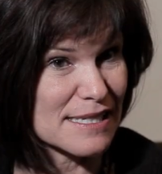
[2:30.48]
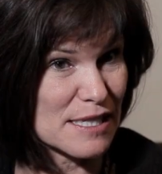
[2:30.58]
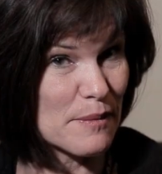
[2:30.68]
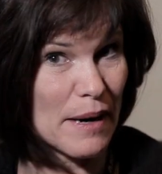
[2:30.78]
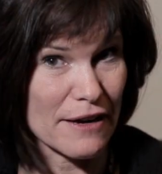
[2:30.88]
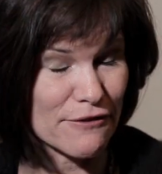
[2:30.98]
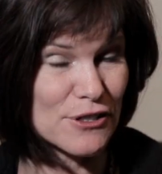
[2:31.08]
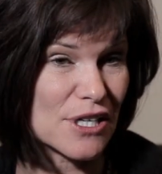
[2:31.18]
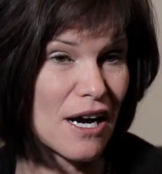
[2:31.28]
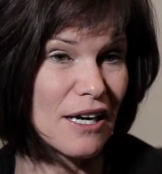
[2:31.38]
is my
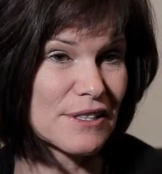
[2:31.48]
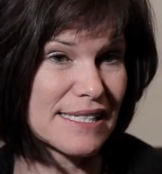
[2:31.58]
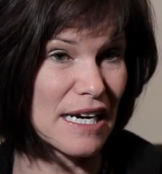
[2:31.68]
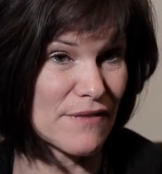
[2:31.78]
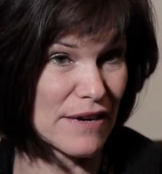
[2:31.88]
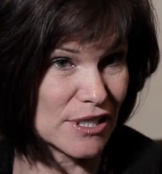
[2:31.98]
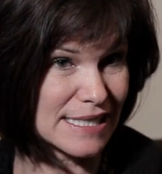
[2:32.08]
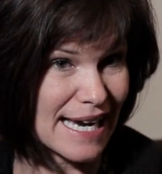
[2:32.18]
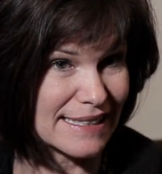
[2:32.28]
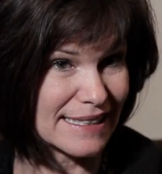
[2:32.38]
first Congress that I've ever
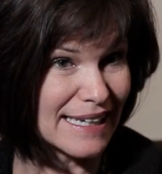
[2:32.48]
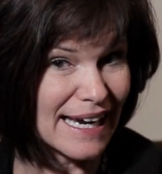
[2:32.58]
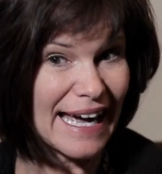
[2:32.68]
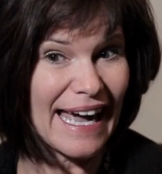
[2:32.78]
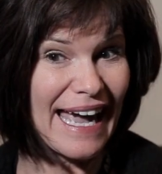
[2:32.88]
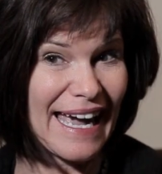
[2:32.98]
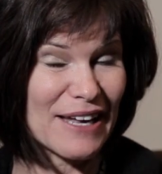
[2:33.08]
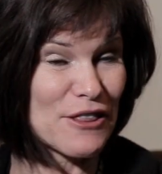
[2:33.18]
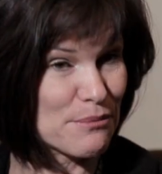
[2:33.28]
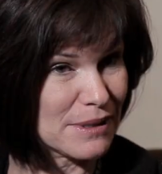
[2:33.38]
attended,
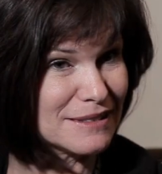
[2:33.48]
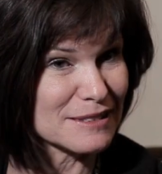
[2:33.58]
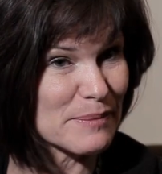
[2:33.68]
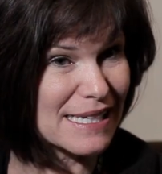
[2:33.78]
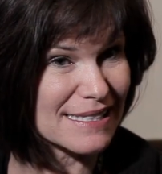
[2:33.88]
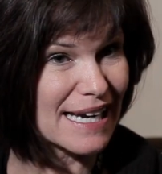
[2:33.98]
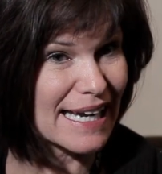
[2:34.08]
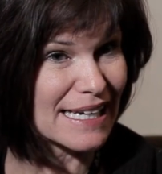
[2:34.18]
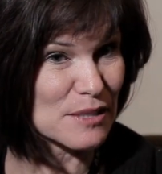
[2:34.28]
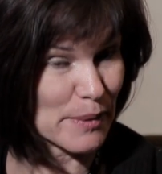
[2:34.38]
and thrilled because I
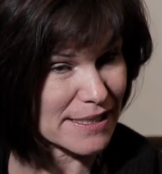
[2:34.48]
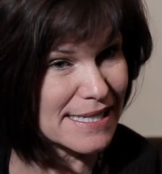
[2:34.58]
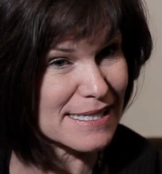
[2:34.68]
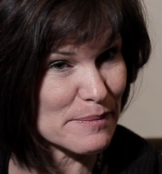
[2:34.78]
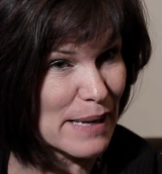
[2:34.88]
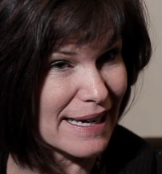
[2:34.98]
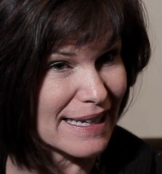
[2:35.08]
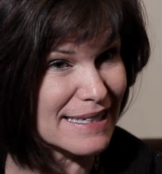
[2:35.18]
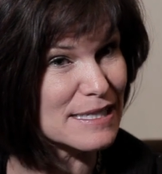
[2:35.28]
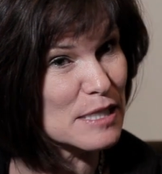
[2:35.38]
get to
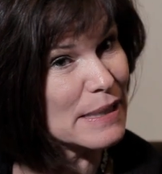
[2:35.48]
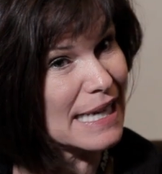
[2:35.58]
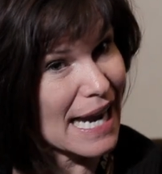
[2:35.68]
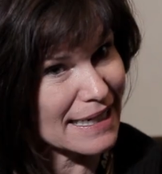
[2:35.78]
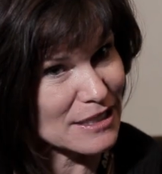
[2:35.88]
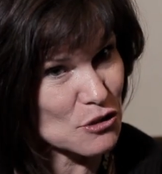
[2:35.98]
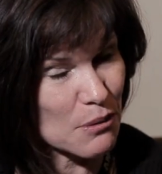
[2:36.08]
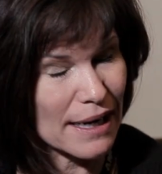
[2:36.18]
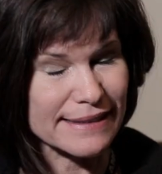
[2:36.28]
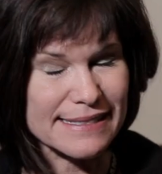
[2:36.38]
participate and speak at it
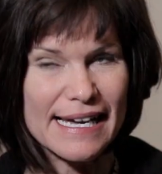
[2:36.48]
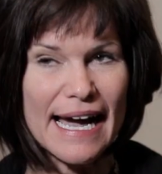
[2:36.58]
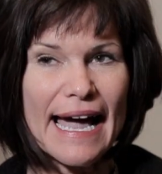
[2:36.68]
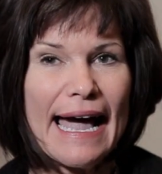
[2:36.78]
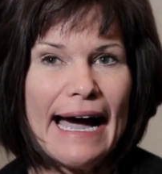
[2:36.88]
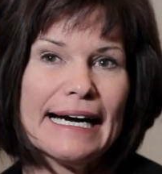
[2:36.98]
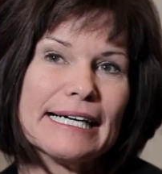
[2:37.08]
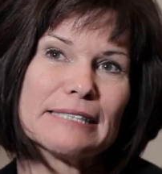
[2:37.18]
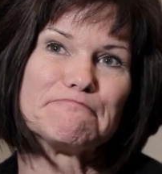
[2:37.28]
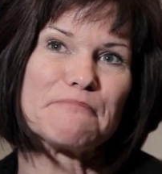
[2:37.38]
twice.
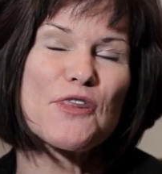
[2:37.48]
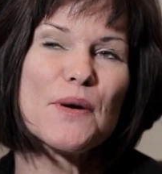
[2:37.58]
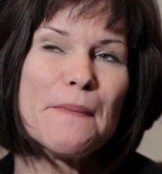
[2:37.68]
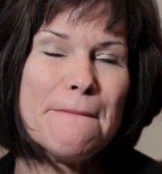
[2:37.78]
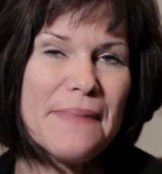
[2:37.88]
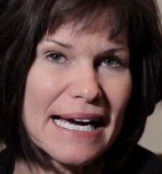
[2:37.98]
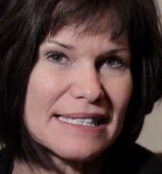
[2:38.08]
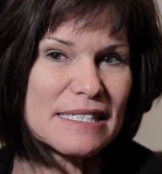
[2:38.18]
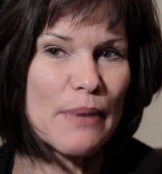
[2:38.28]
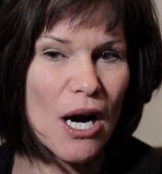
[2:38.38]
The
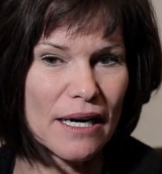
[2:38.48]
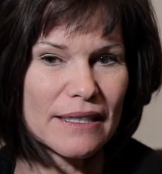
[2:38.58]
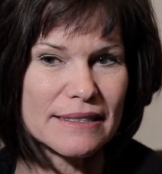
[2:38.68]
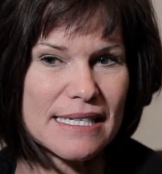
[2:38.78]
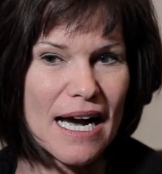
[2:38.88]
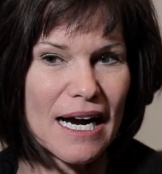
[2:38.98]
best part